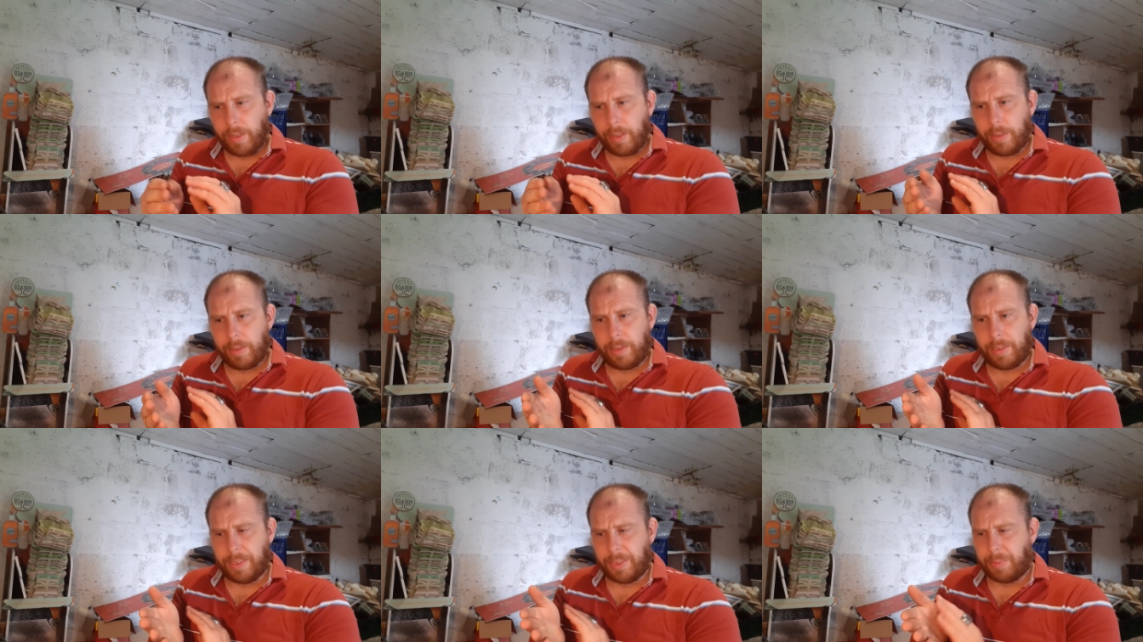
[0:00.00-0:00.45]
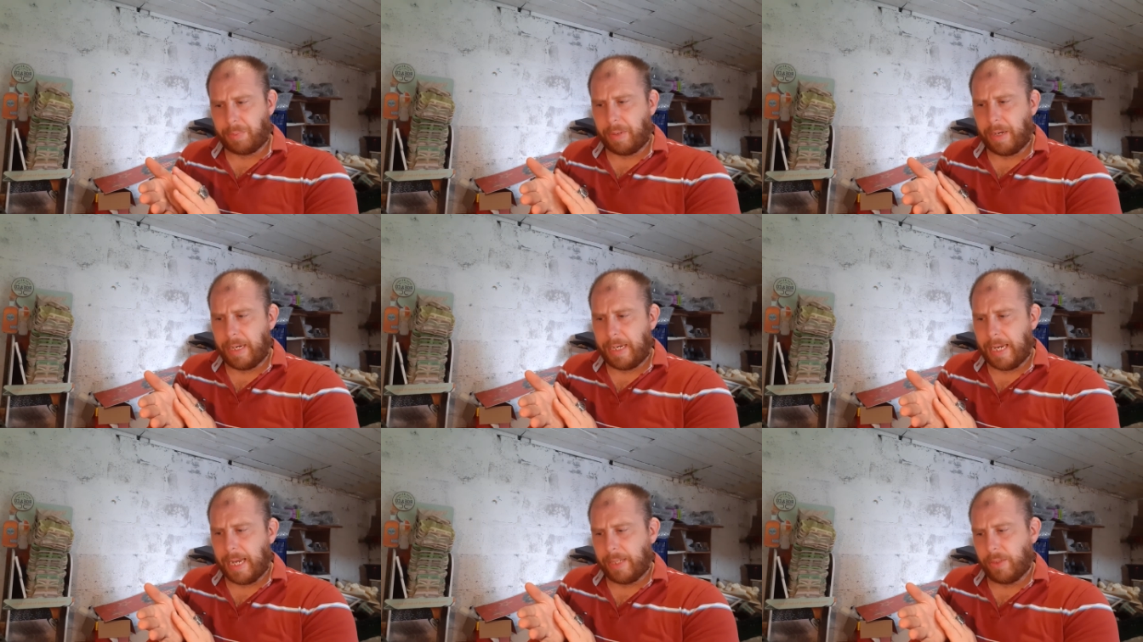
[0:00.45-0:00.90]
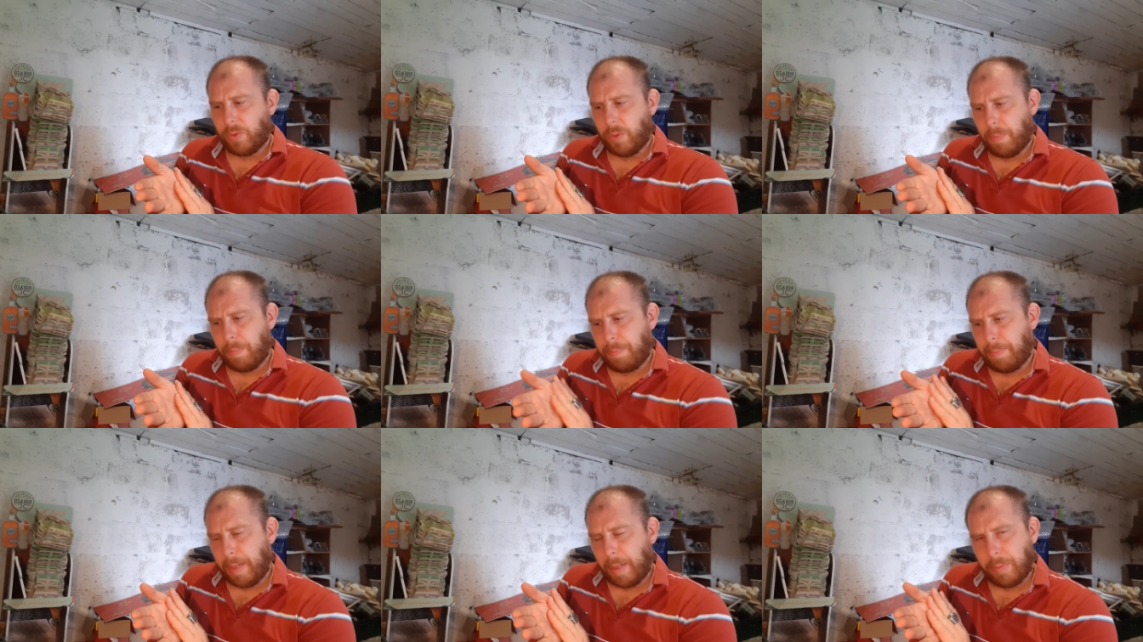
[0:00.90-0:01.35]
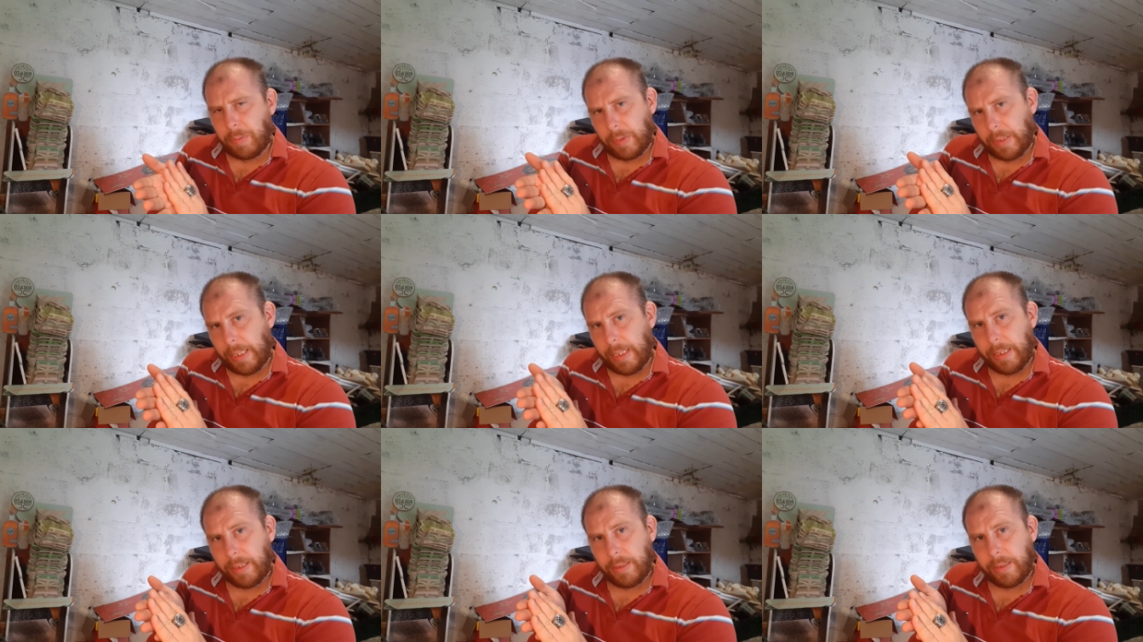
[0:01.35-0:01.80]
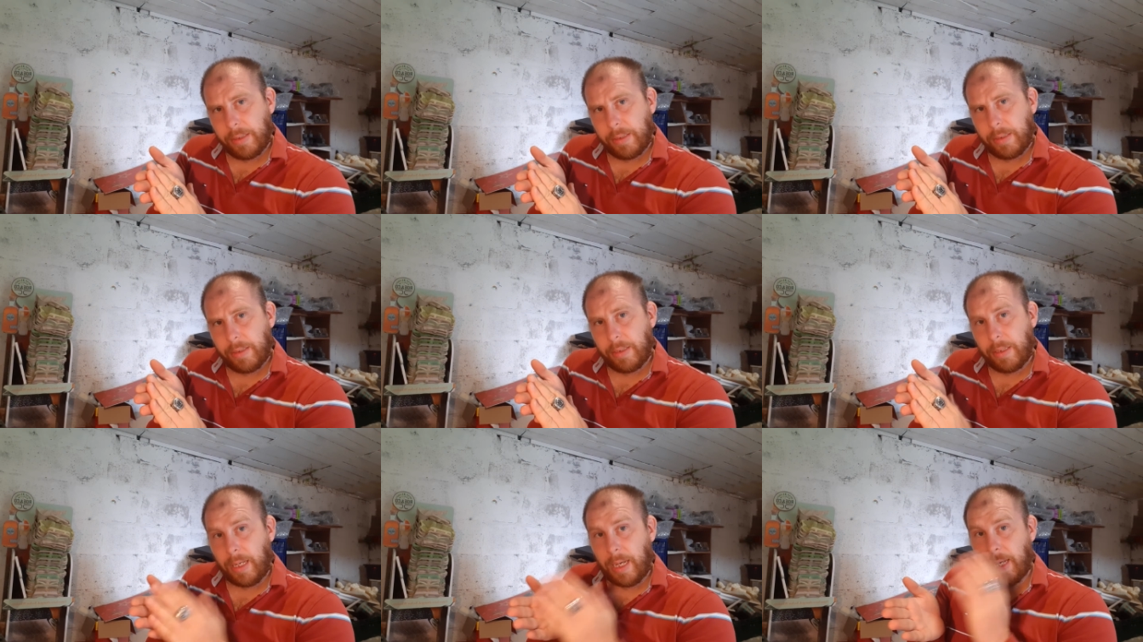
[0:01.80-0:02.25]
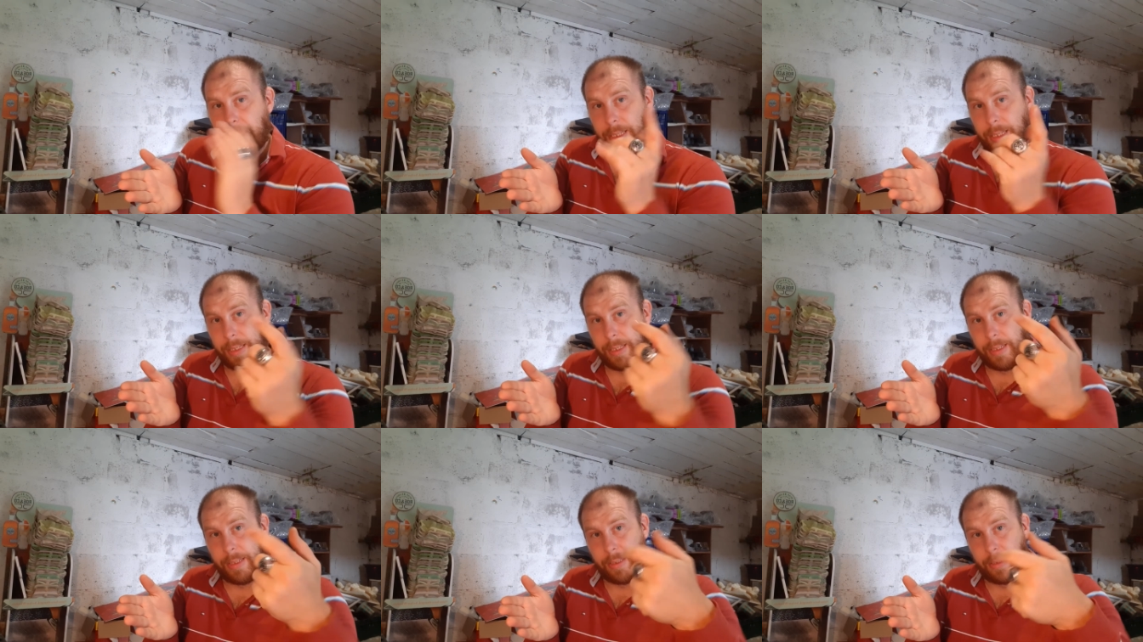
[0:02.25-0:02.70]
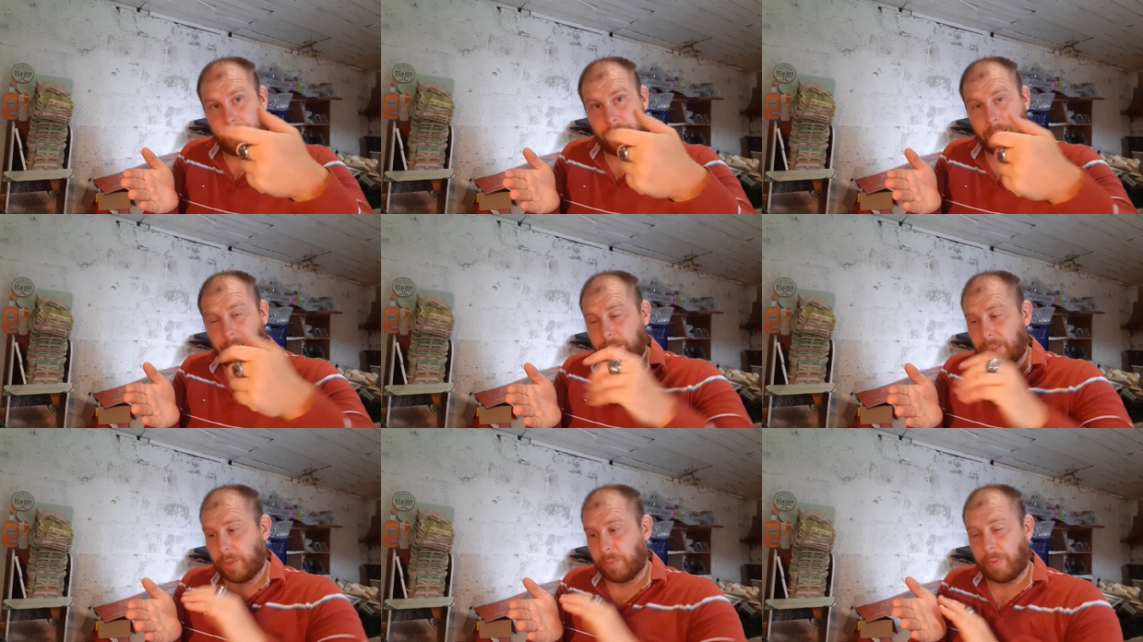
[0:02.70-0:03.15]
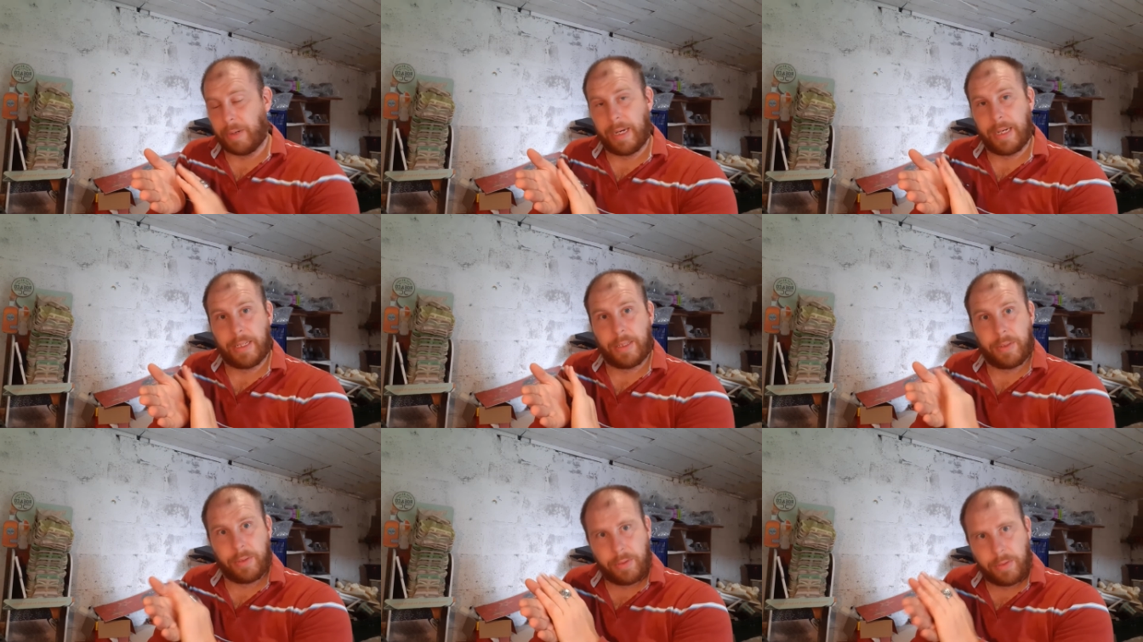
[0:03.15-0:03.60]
the spray can sort of bubbled it, and then the underspray